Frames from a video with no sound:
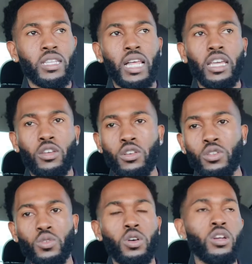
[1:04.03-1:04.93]
the
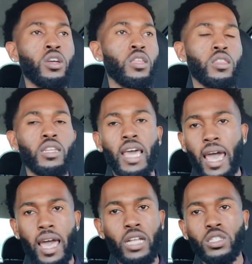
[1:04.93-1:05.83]
Lakers or the
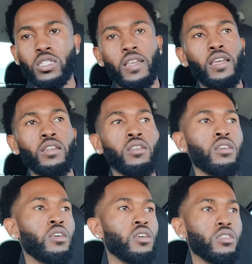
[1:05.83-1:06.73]
Nets and
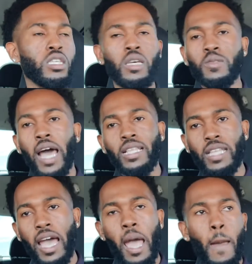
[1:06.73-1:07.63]
teams like
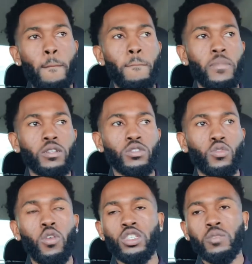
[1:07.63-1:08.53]
that
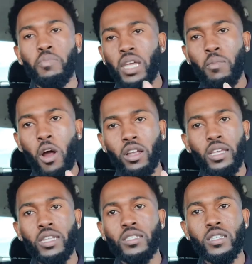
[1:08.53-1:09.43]
who are just big
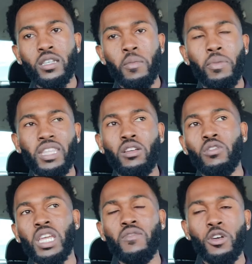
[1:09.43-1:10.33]
markets, but they
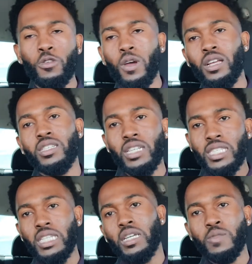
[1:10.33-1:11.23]
don't give the credit to the
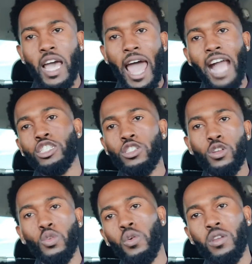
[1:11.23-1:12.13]
teams that actually
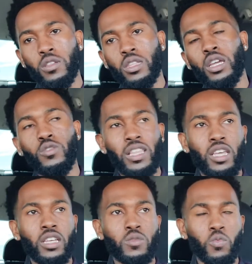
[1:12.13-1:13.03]
are doing their thing. So I
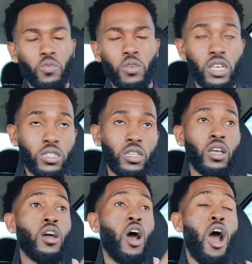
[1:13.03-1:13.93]
think it's
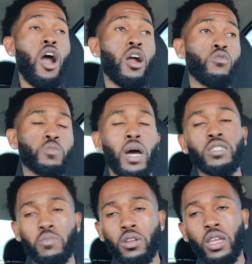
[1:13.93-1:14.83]
our
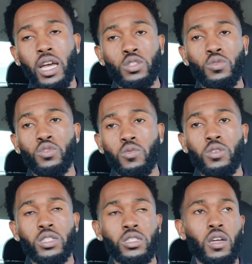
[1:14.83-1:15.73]
responsibility as
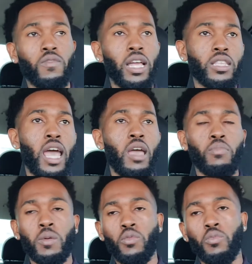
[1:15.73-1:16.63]
YouTubers and stuff like that and
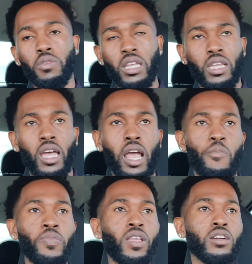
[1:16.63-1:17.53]
people who play the
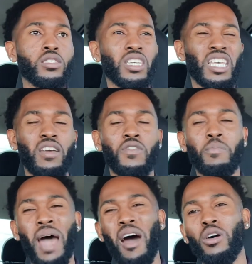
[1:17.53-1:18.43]
game to give
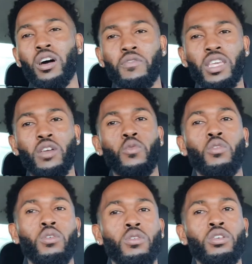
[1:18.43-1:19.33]
amount of
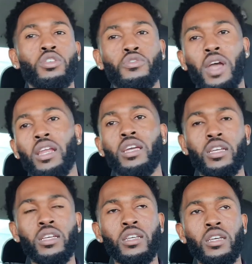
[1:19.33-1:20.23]
equal credit
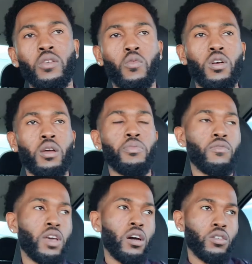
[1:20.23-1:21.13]
where it
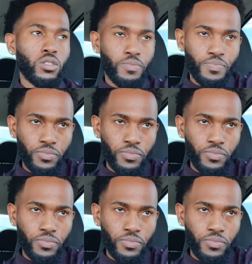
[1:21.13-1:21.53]
prevails.